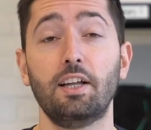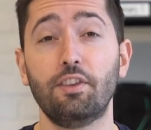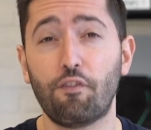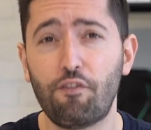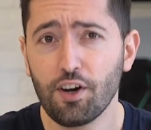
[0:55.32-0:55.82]

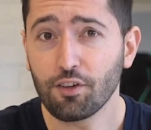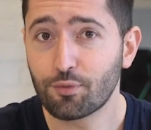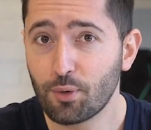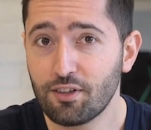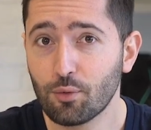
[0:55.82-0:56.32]
The
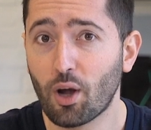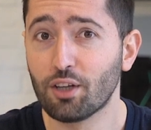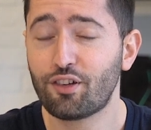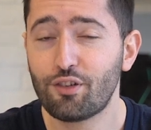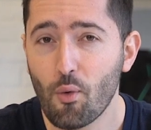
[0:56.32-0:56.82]
first reason why
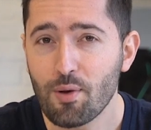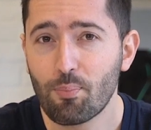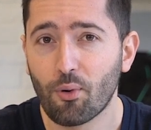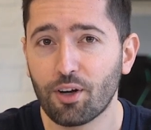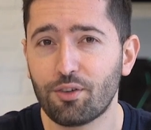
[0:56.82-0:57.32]
it's so
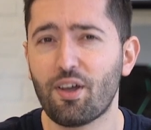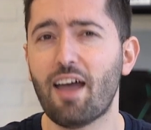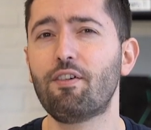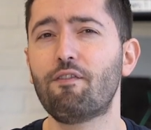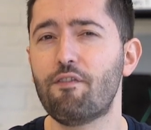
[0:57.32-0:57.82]
important to
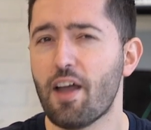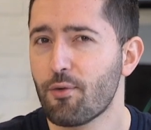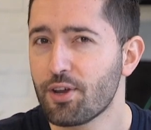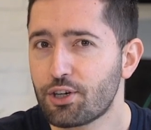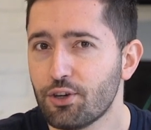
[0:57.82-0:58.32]
have a
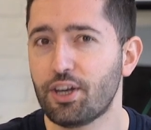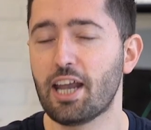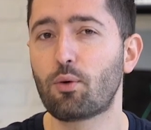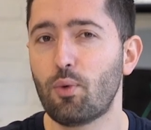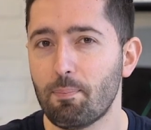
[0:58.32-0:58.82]
very good
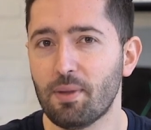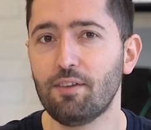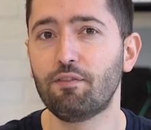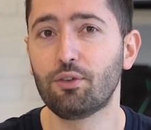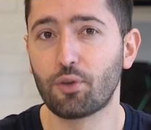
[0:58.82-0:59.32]
equipment
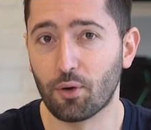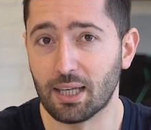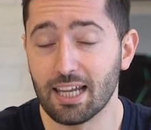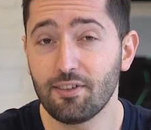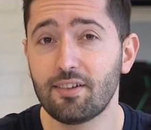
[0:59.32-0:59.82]
inventory
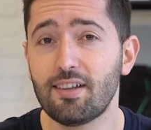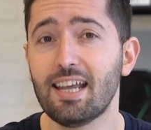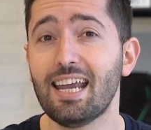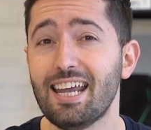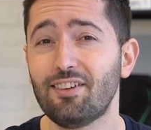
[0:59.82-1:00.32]
list
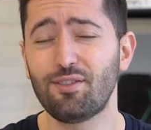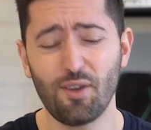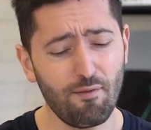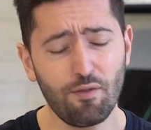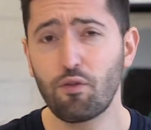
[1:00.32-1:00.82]
is to
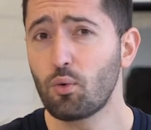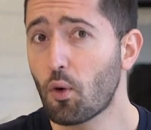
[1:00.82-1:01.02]
have a full